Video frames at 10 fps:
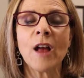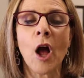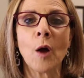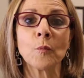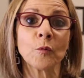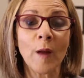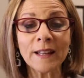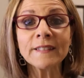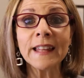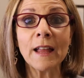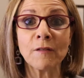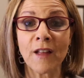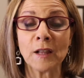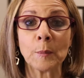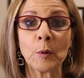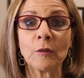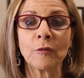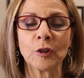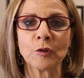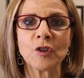readily available for your